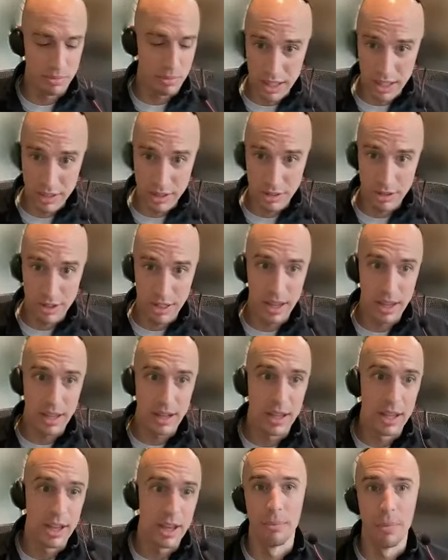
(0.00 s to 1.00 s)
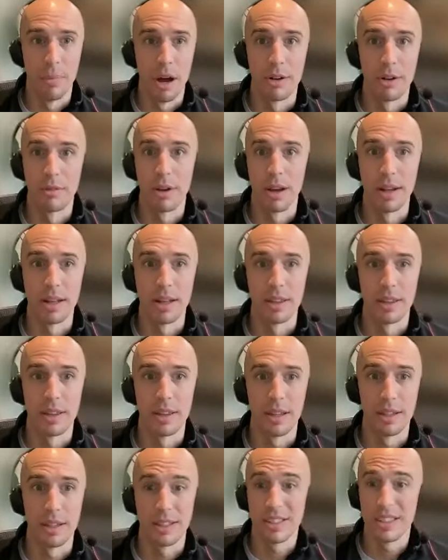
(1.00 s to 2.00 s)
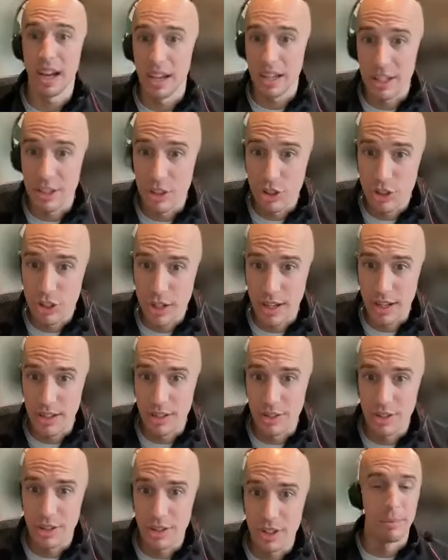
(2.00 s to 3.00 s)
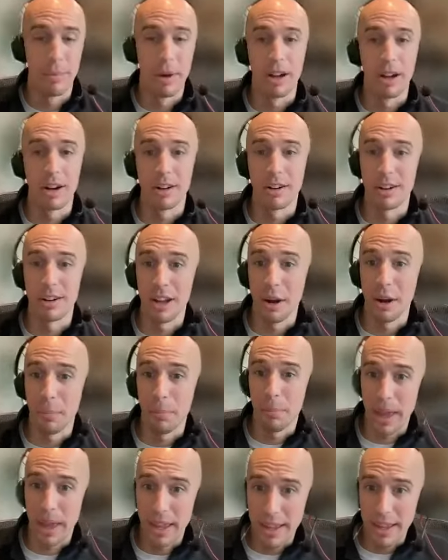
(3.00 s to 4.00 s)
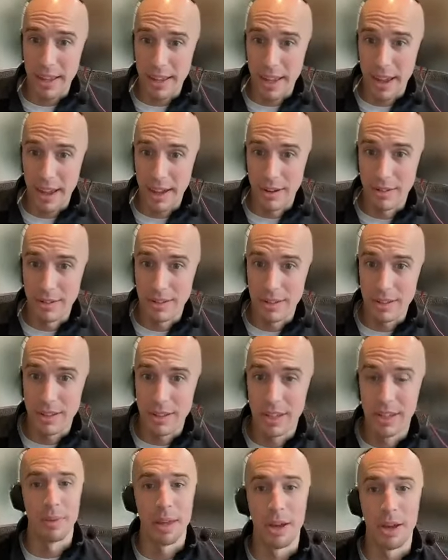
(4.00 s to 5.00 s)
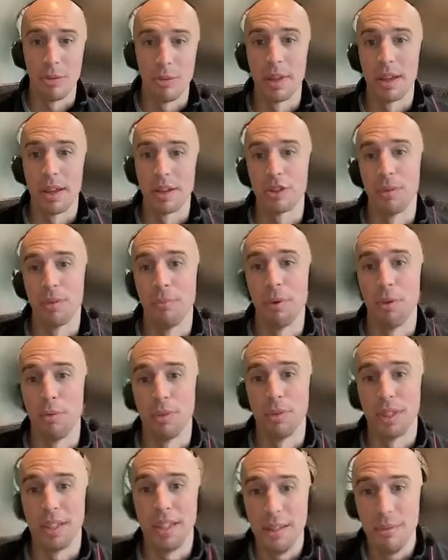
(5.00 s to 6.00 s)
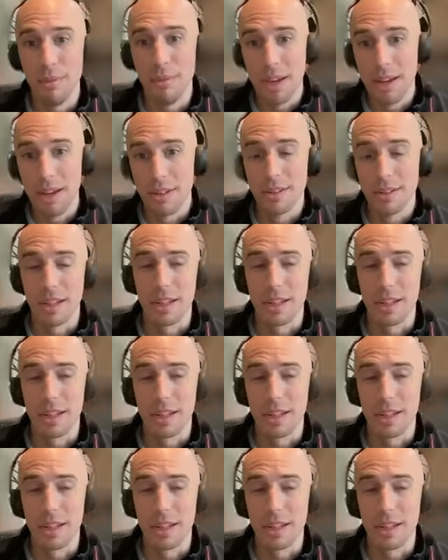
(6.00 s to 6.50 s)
internet, moderating the stock exchange, monitoring our bank accounts, helping us compose emails.